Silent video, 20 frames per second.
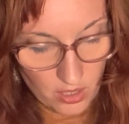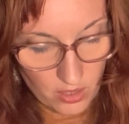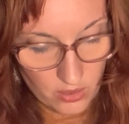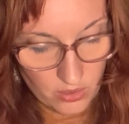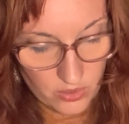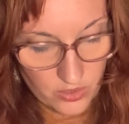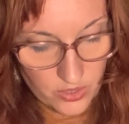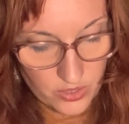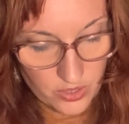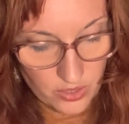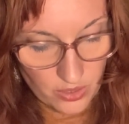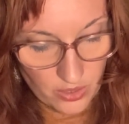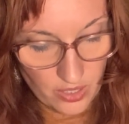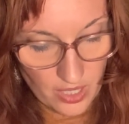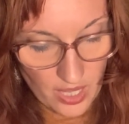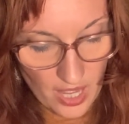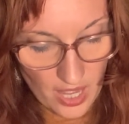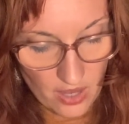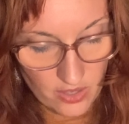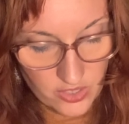Also,
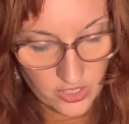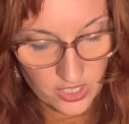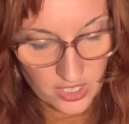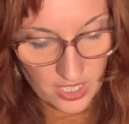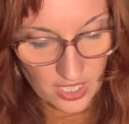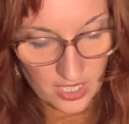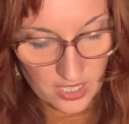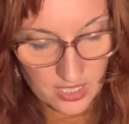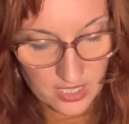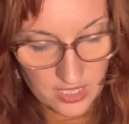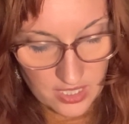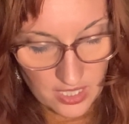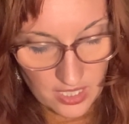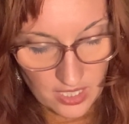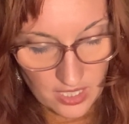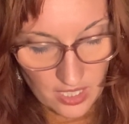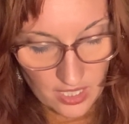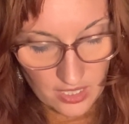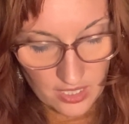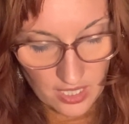how she had
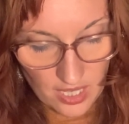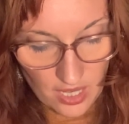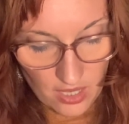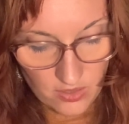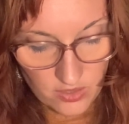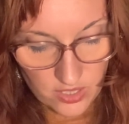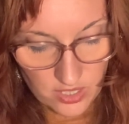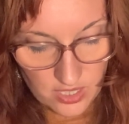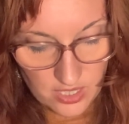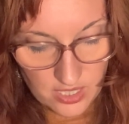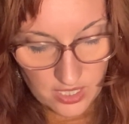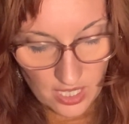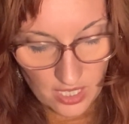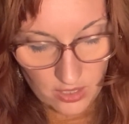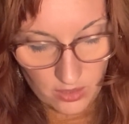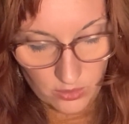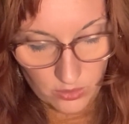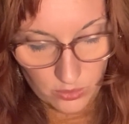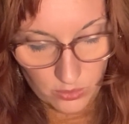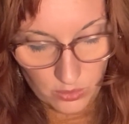seen a countess and
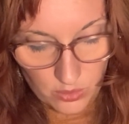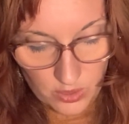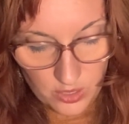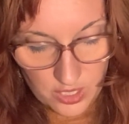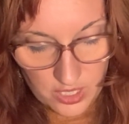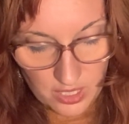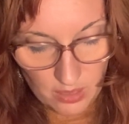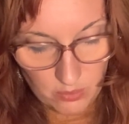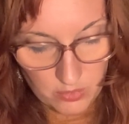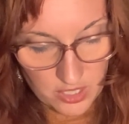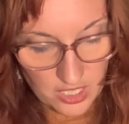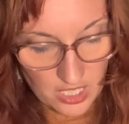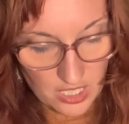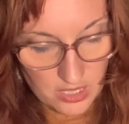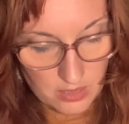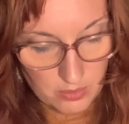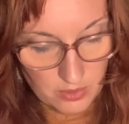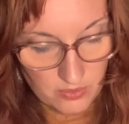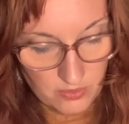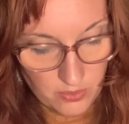a lord some
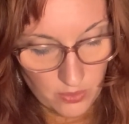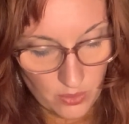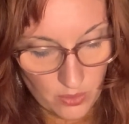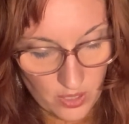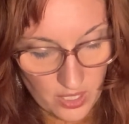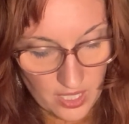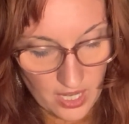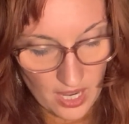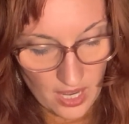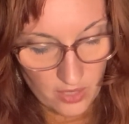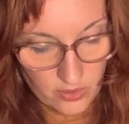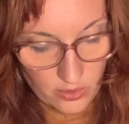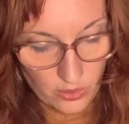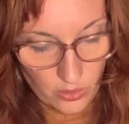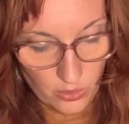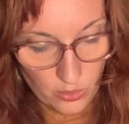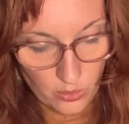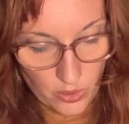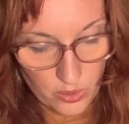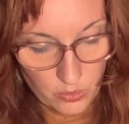days before, and how the
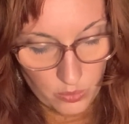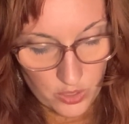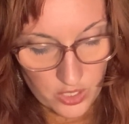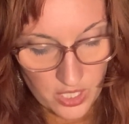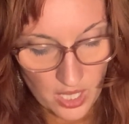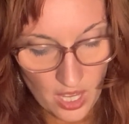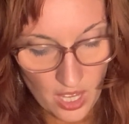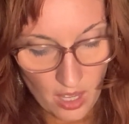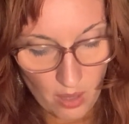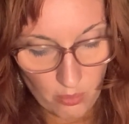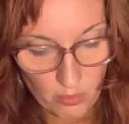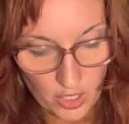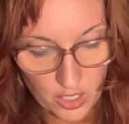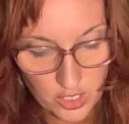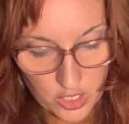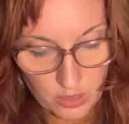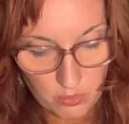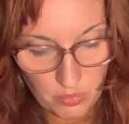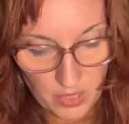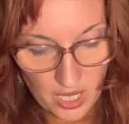lord was
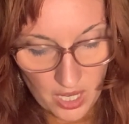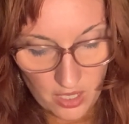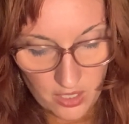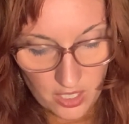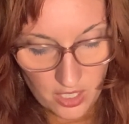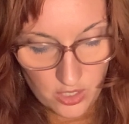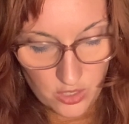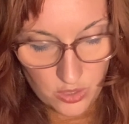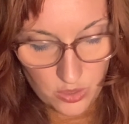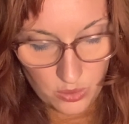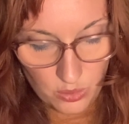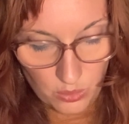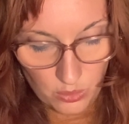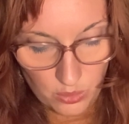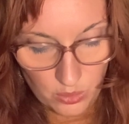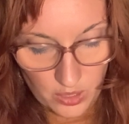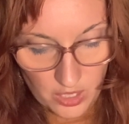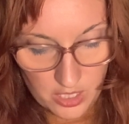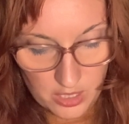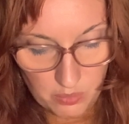much about as
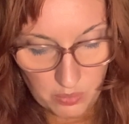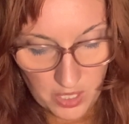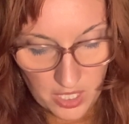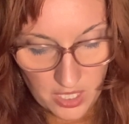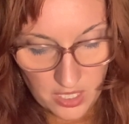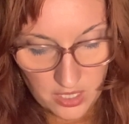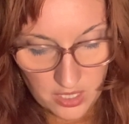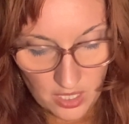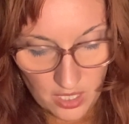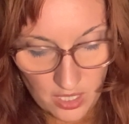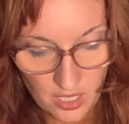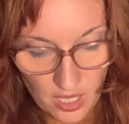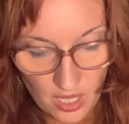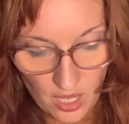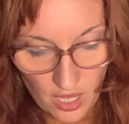tall as Peter,